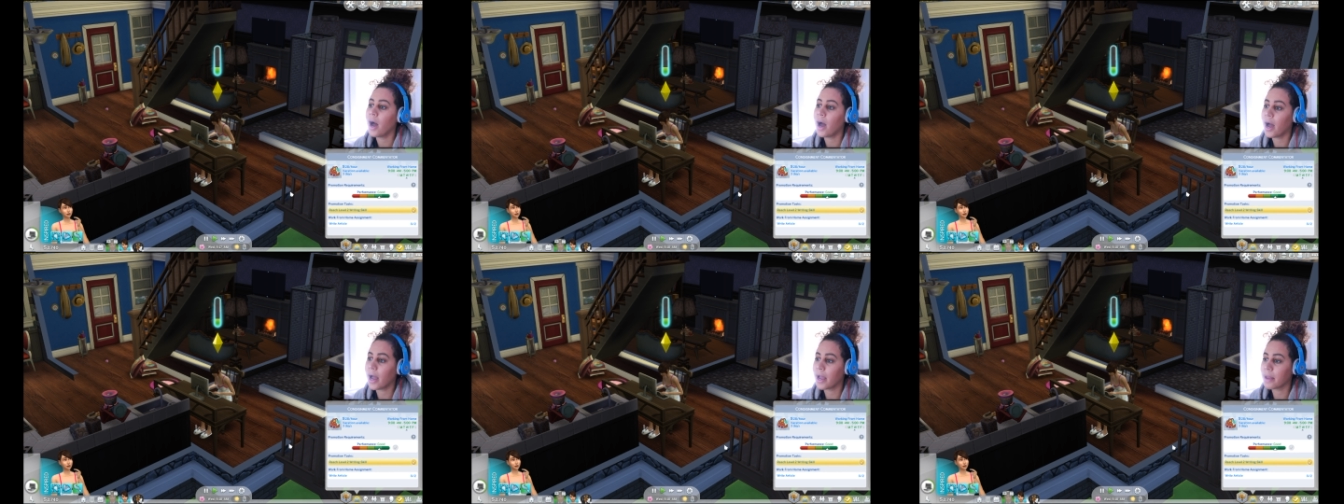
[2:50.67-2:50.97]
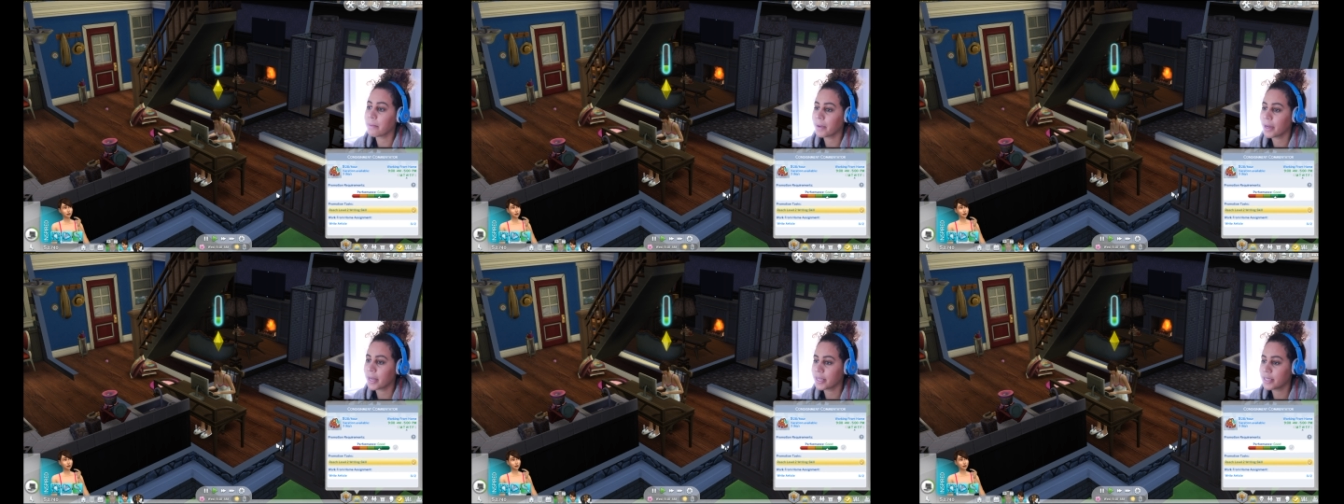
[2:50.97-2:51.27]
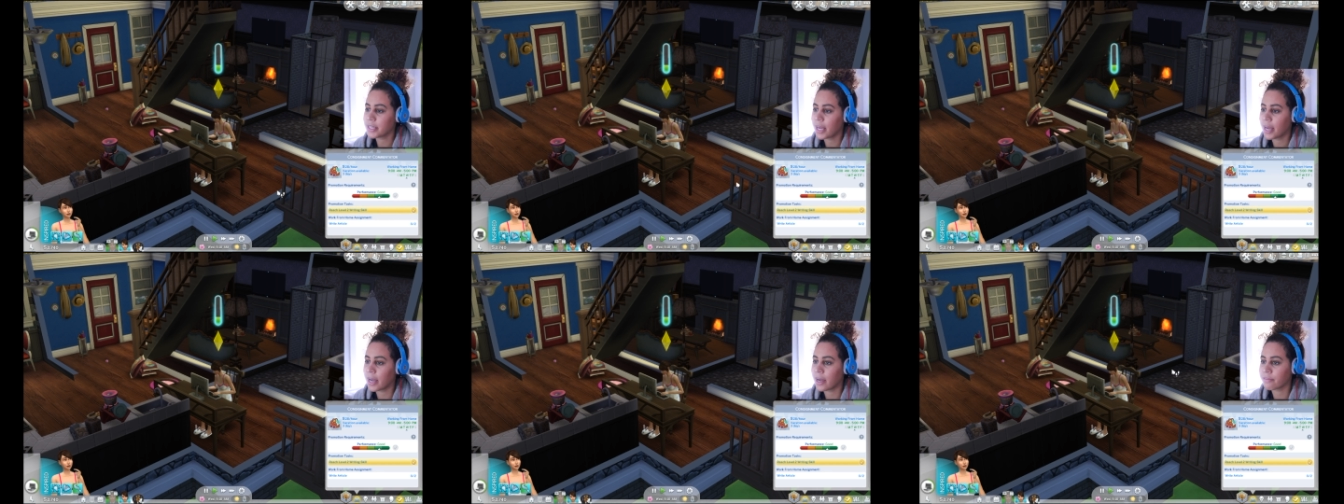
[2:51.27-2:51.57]
I
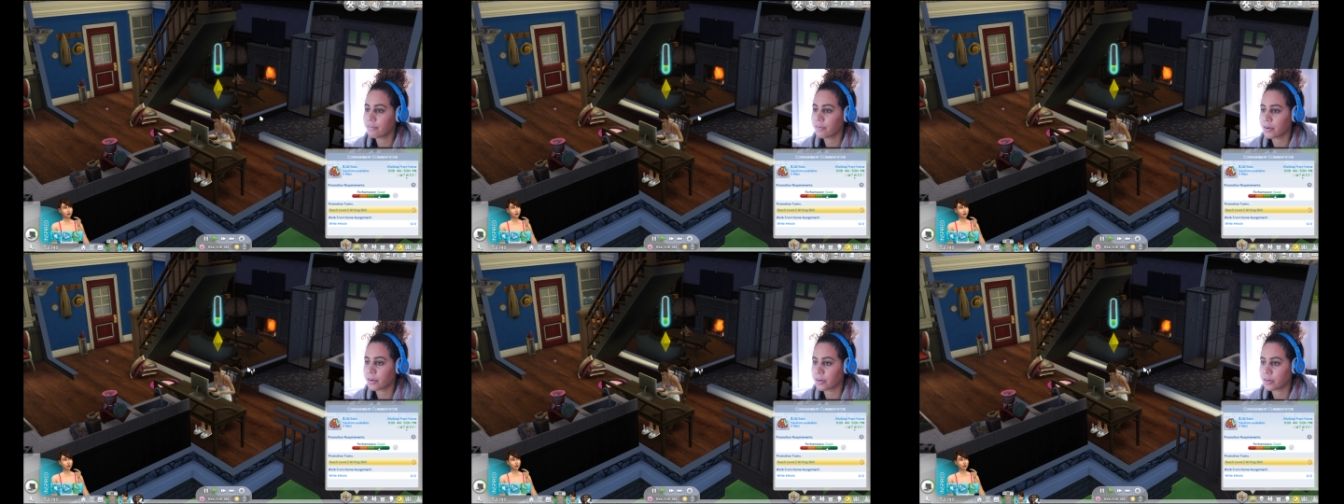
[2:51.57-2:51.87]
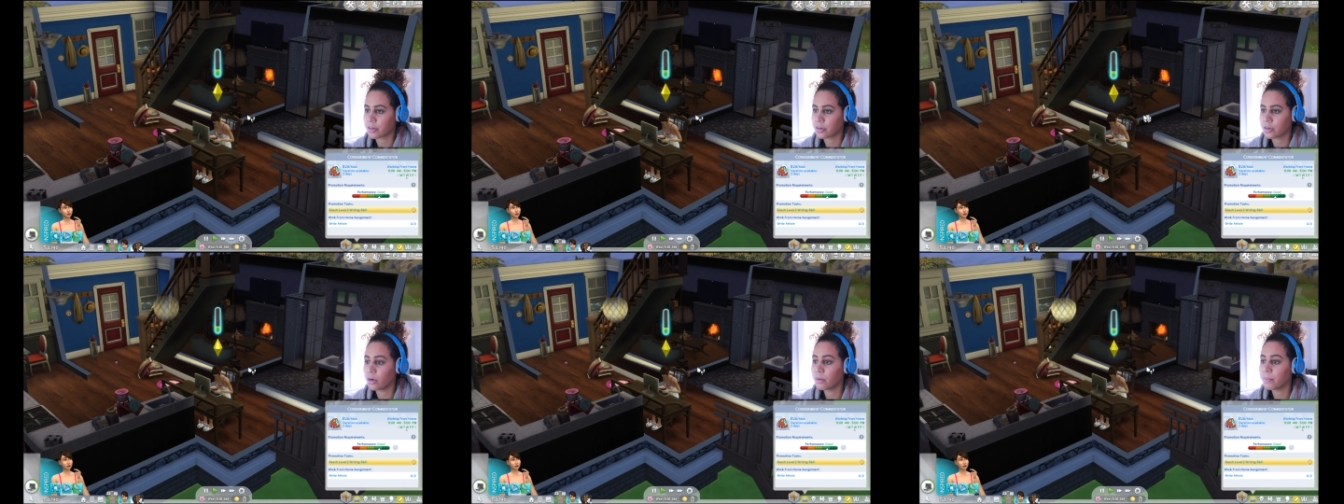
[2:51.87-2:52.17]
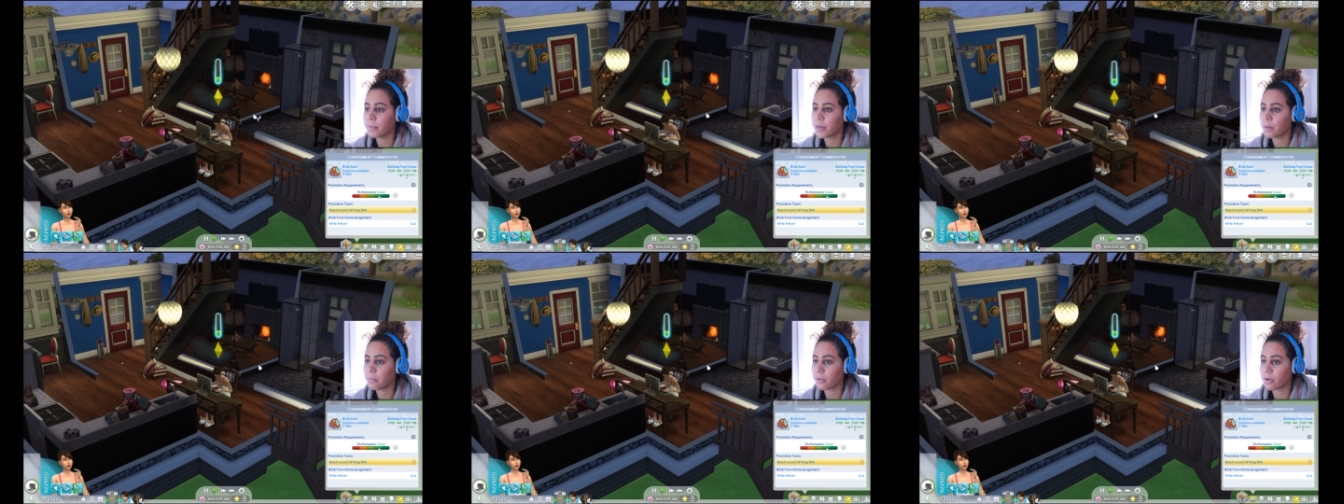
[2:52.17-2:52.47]
might have her
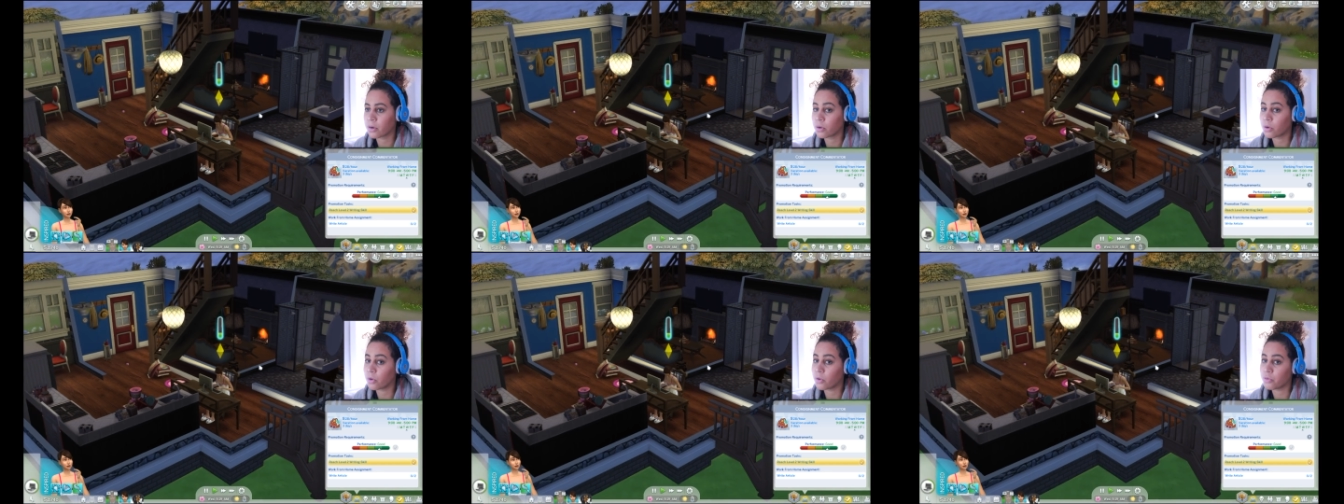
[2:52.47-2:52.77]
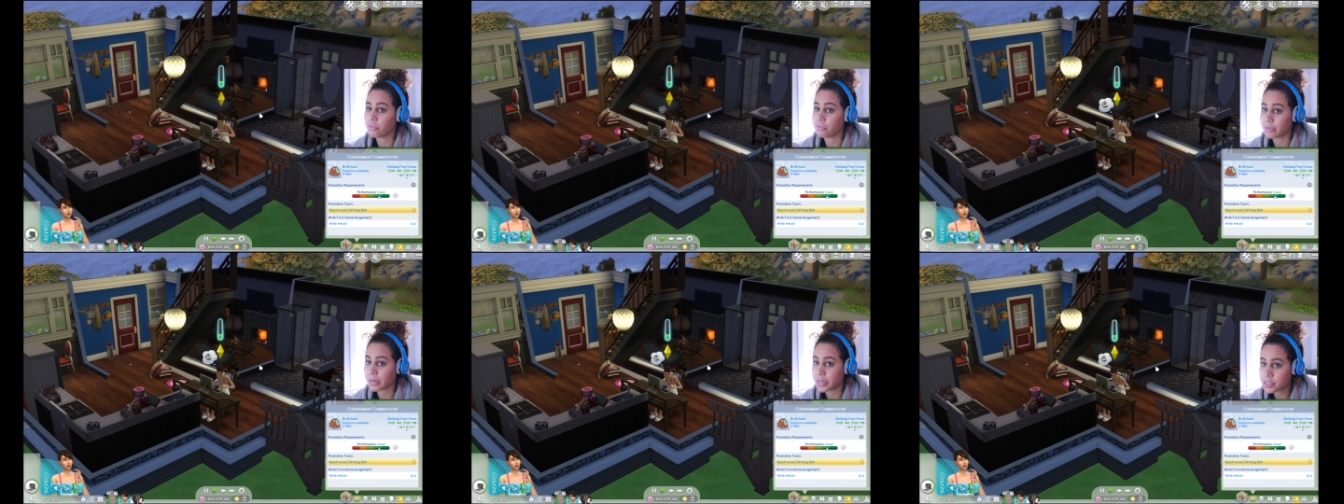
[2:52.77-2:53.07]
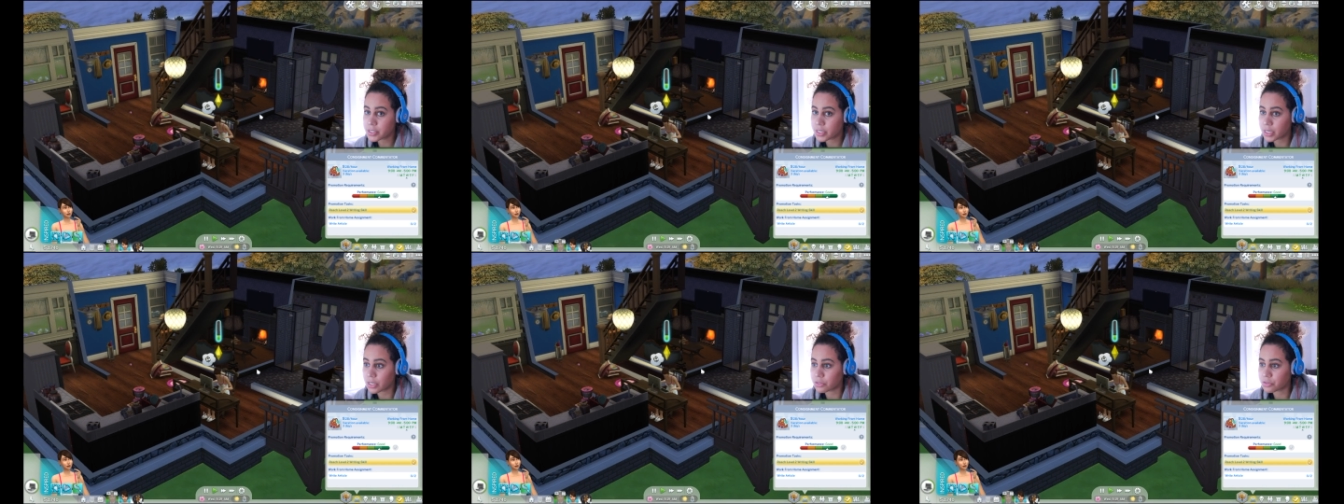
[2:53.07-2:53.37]
open up her own
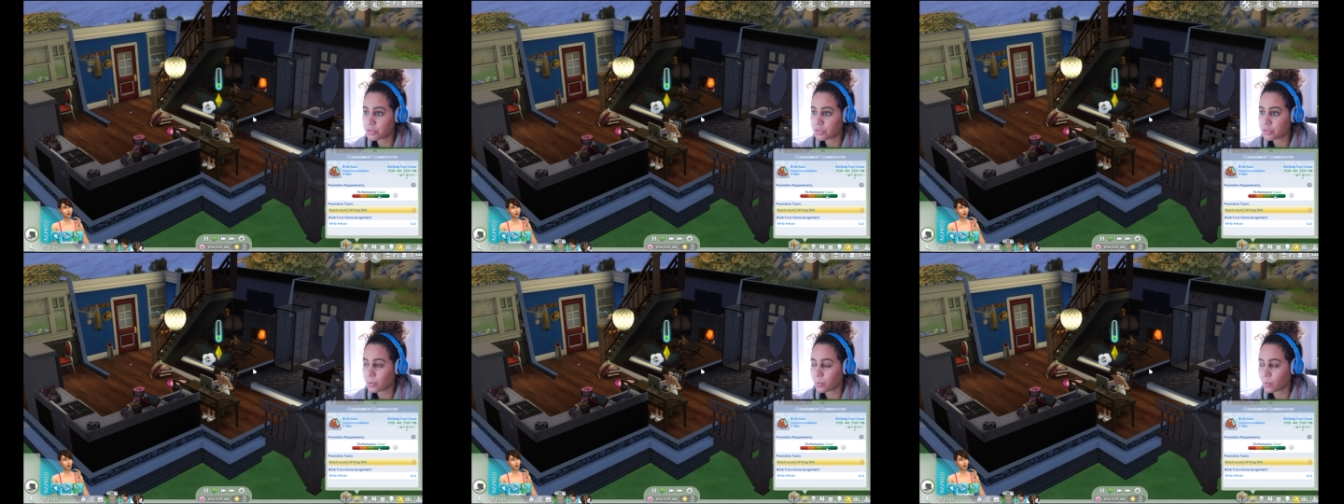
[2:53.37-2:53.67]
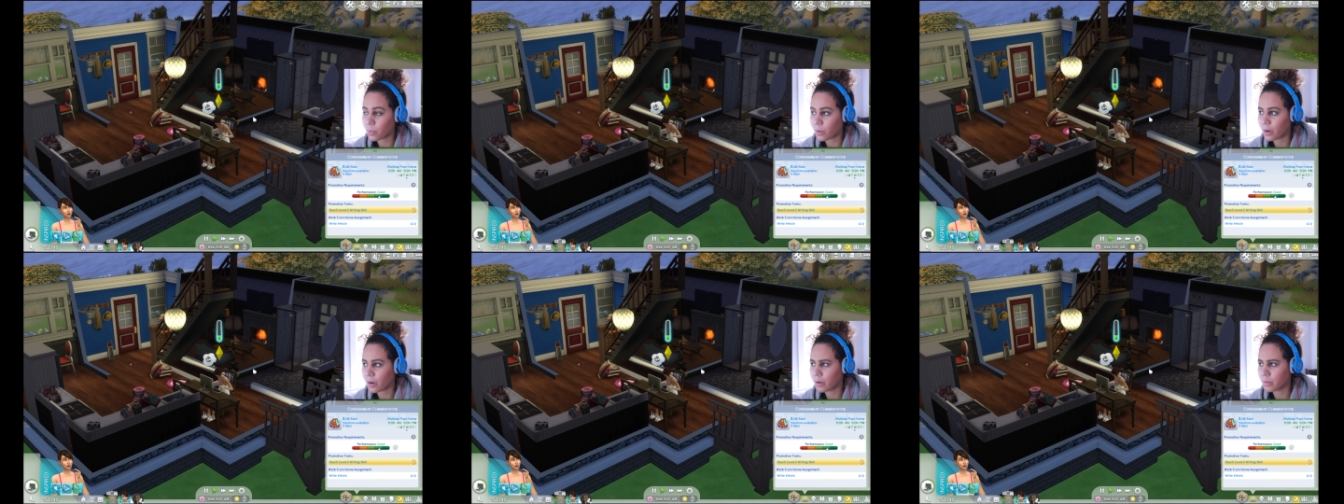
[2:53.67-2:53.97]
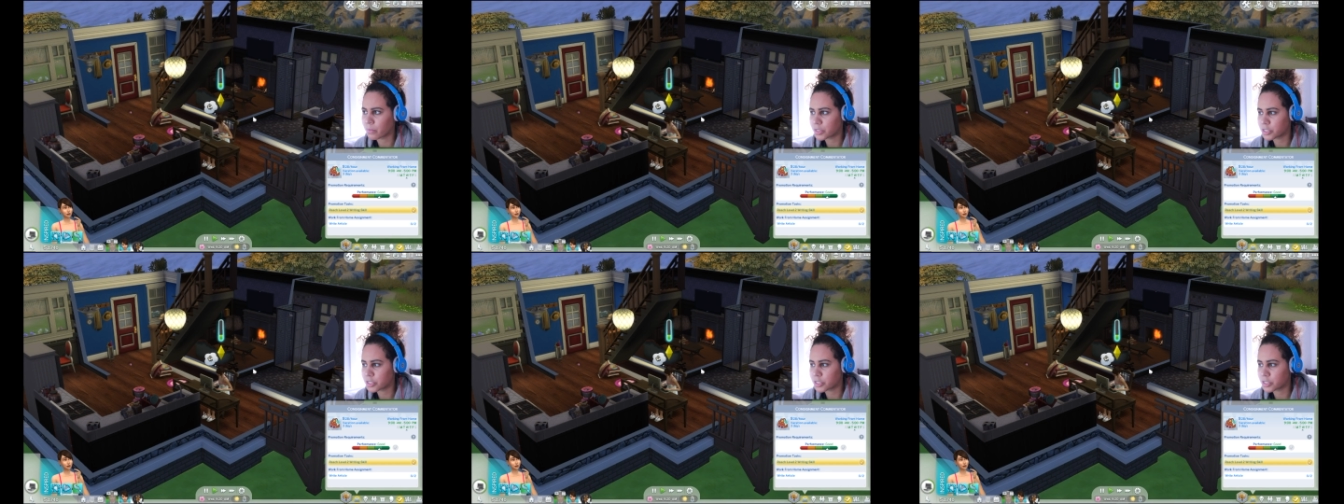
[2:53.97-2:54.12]
retail store,